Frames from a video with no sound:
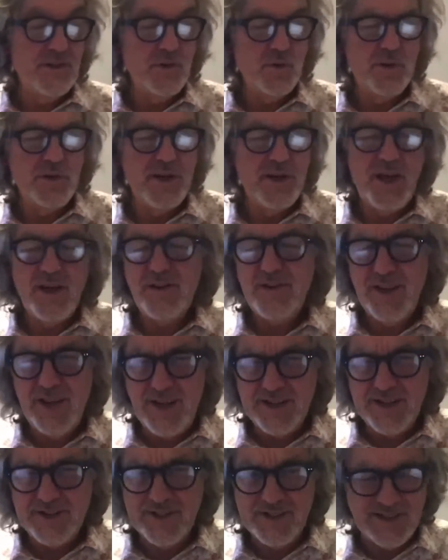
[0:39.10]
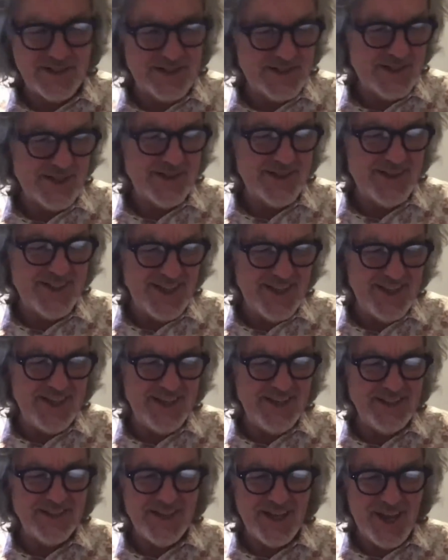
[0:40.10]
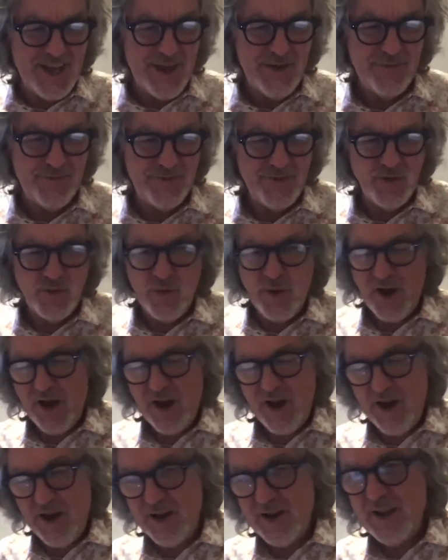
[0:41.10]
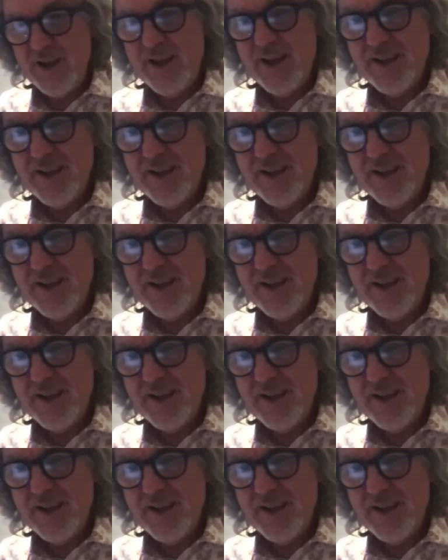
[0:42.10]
and you will know the answers to these if you are